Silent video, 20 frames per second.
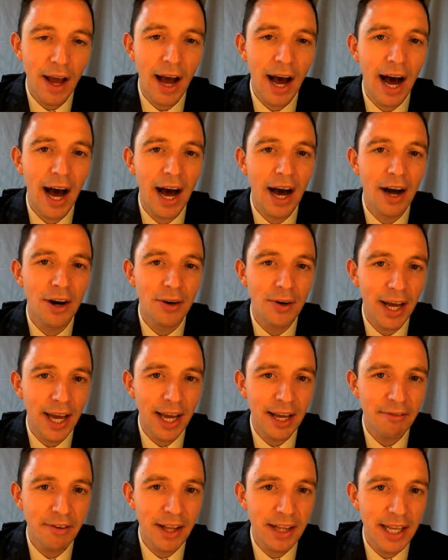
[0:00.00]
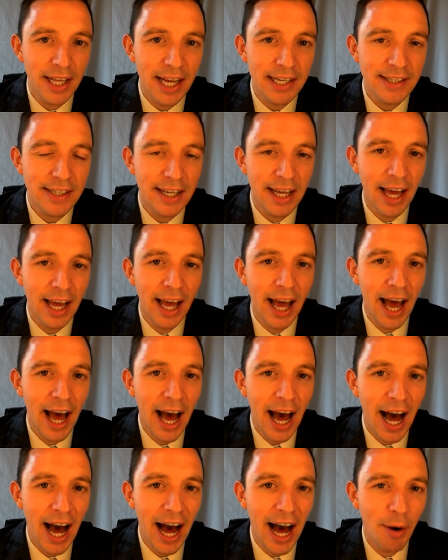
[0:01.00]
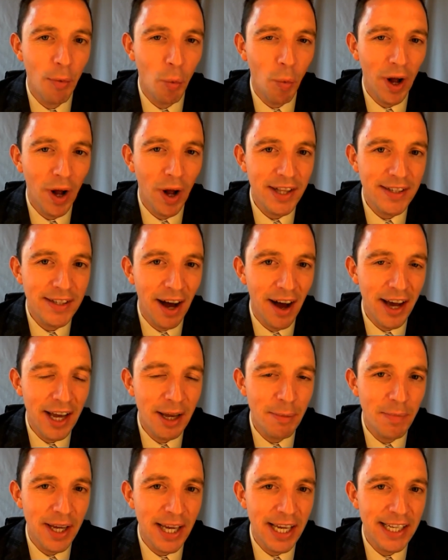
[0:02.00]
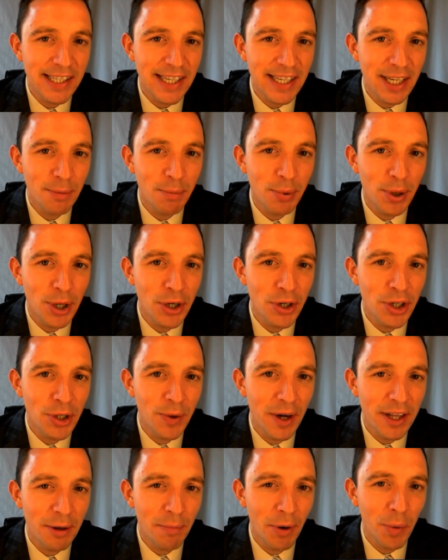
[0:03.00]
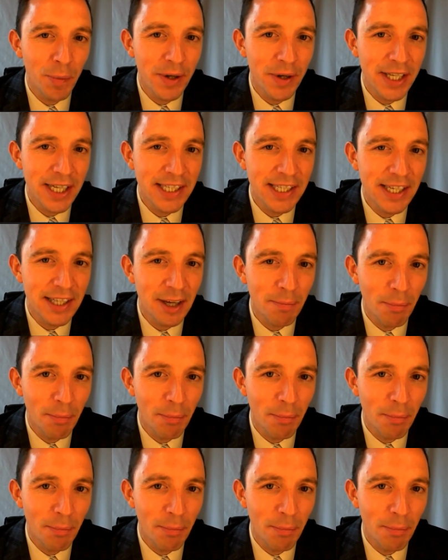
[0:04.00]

Ah, okay, fantastic. And what time is it in Peru at the moment? Is it the